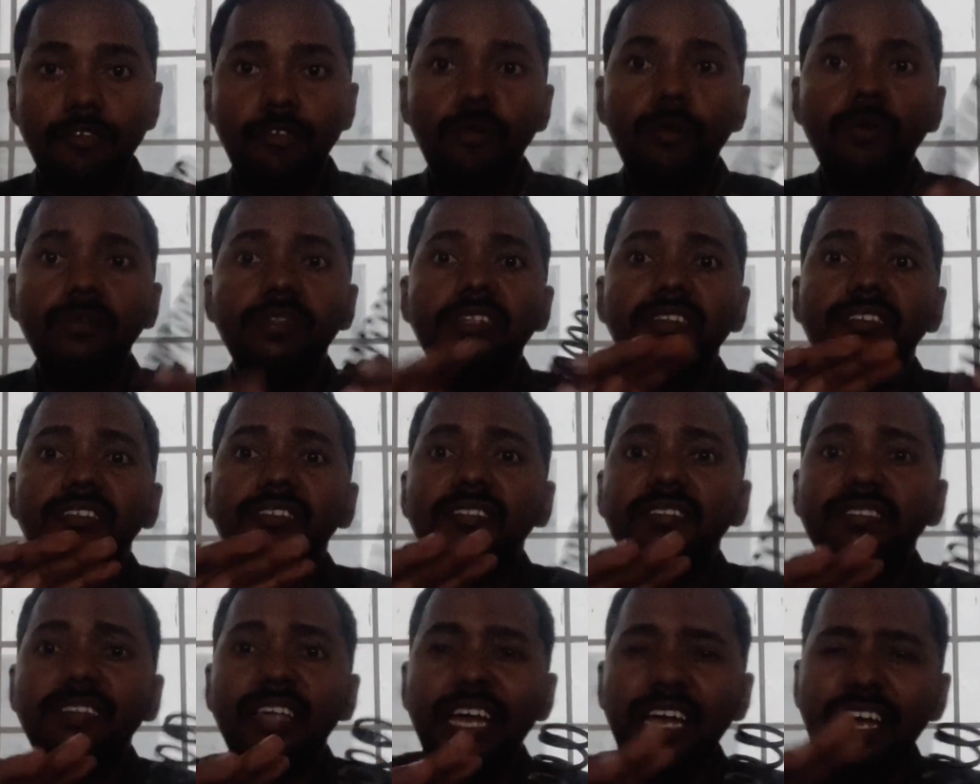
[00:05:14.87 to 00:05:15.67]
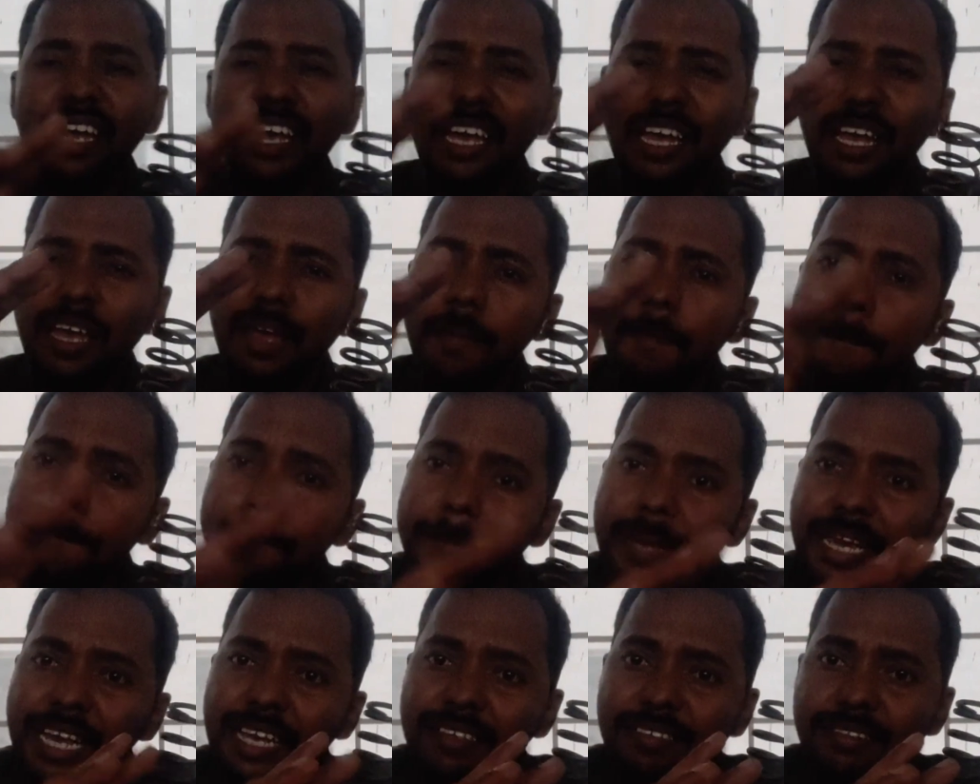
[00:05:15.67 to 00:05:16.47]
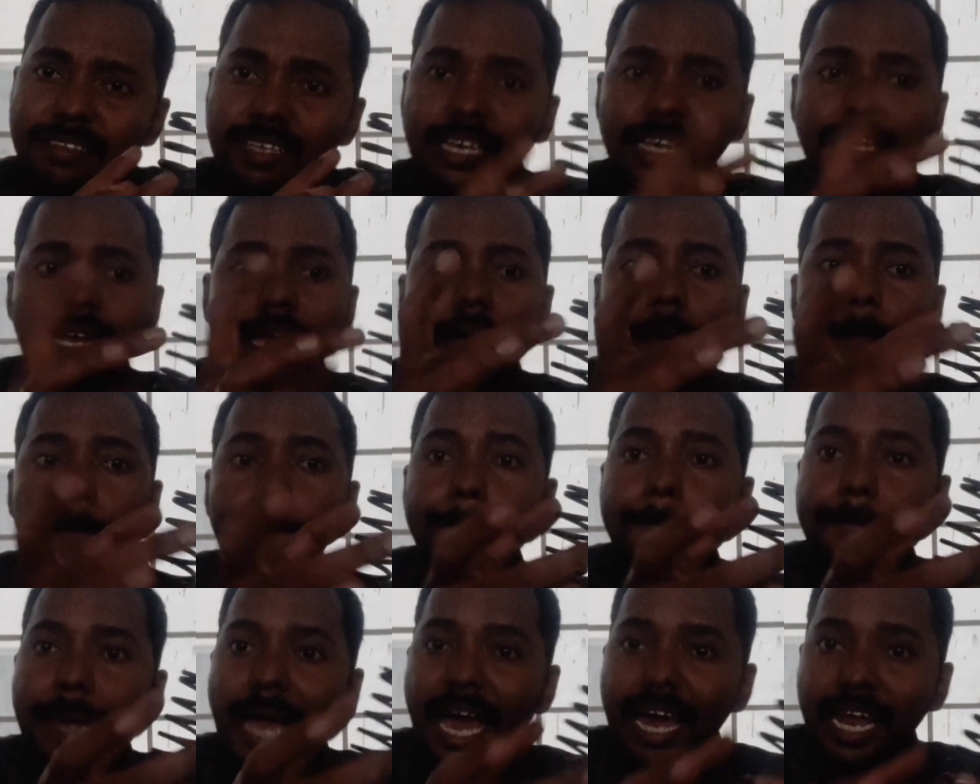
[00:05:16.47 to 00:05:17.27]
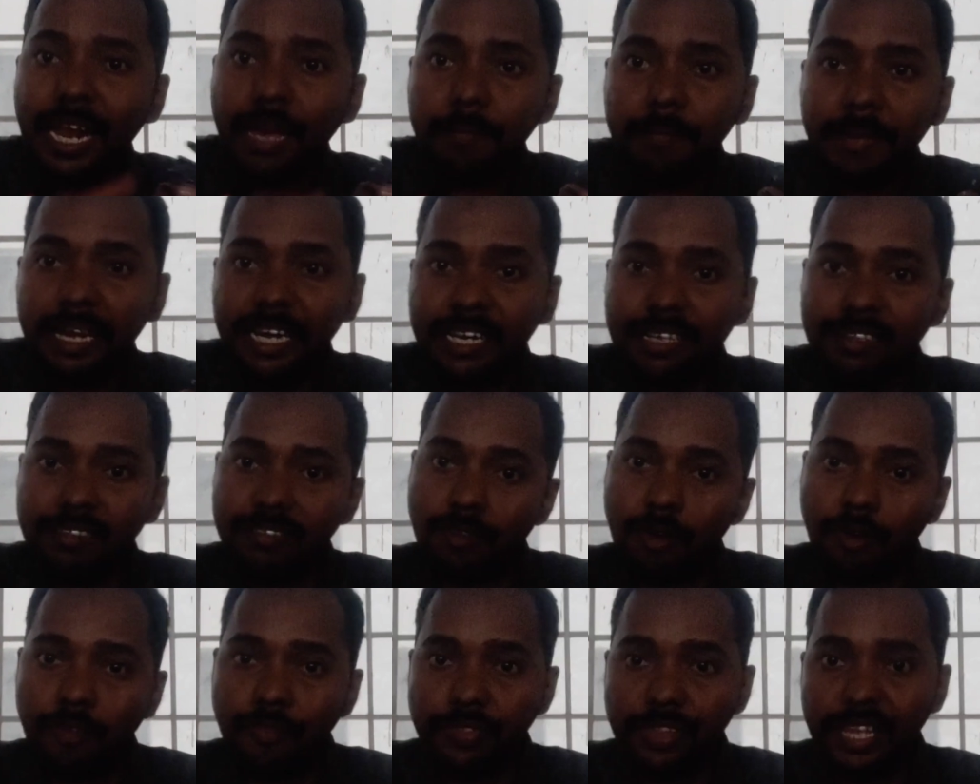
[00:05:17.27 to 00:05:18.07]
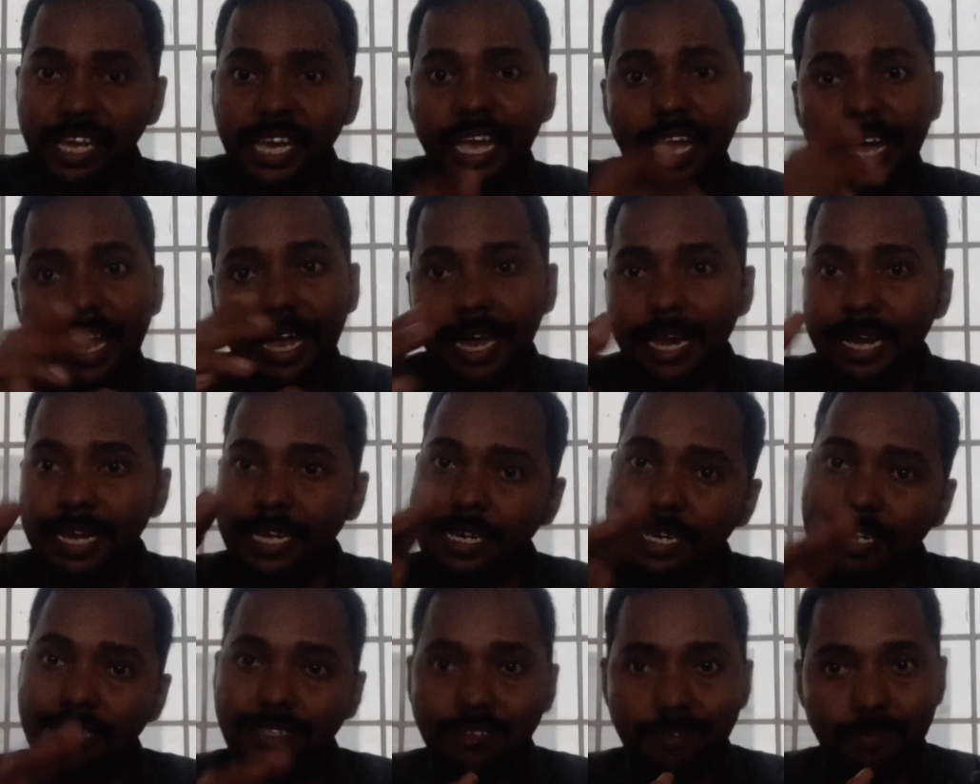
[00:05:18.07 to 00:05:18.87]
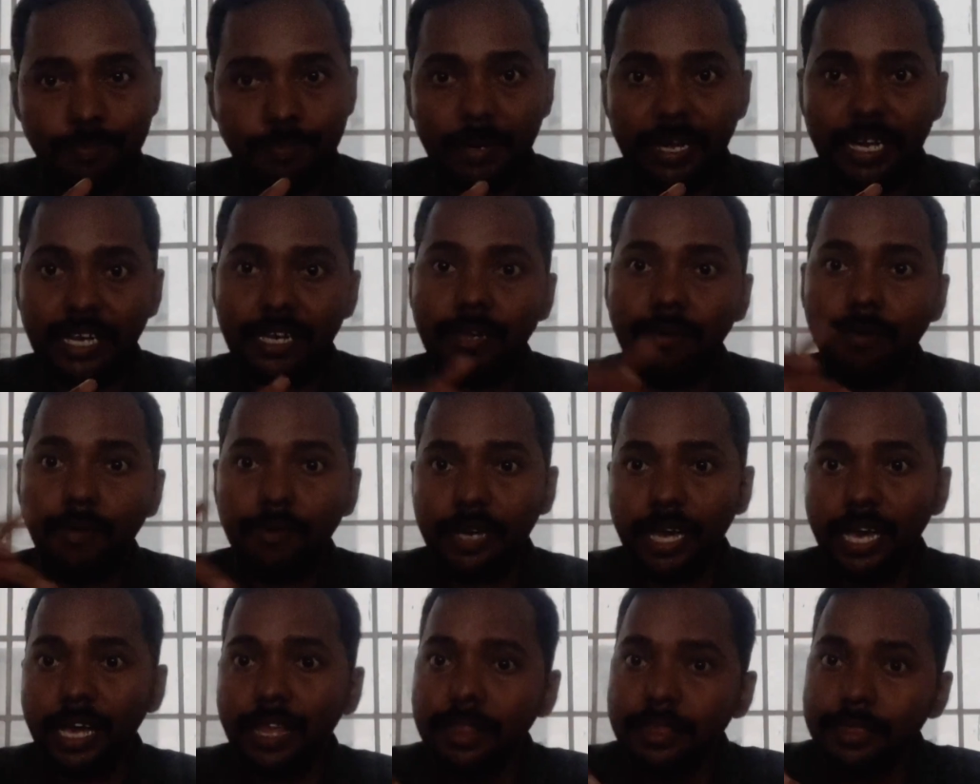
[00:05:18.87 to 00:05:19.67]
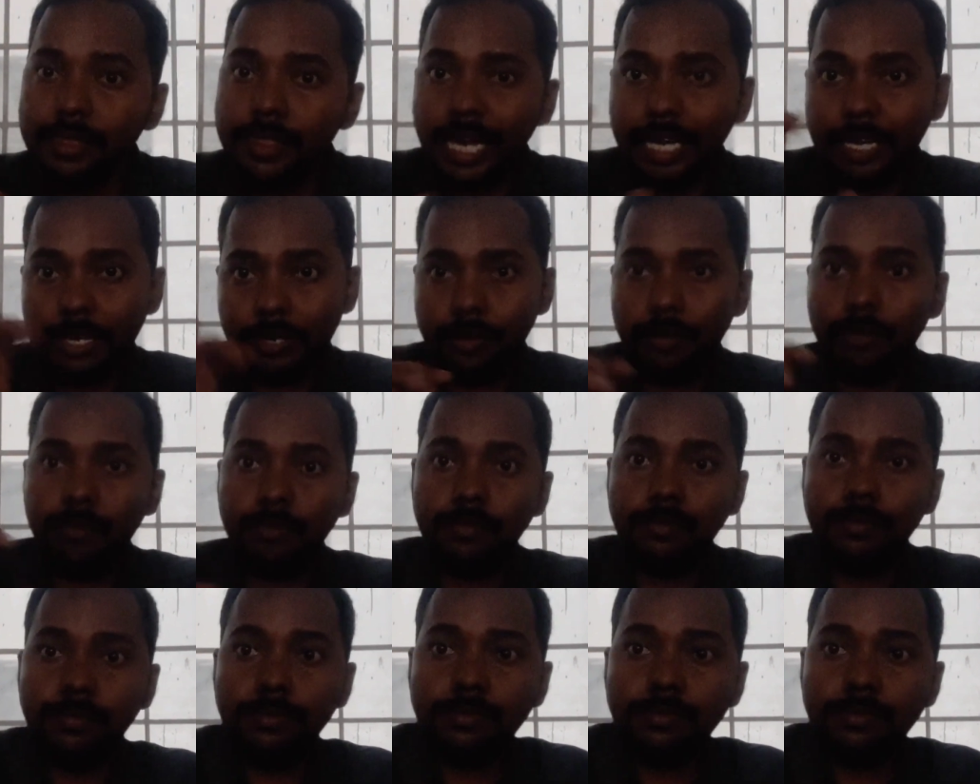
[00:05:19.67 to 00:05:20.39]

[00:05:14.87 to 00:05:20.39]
So this is the basic parameters of the helical spring. Okay, thank you.